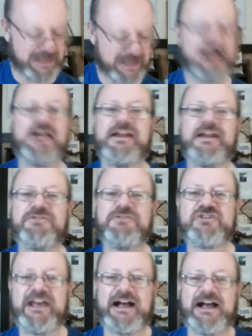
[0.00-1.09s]
If you
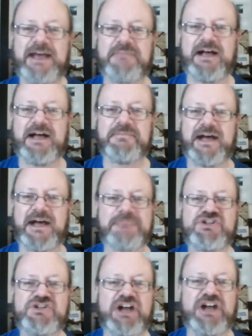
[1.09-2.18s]
say I'm
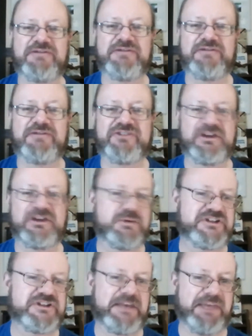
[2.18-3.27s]
chuffed, what does that mean?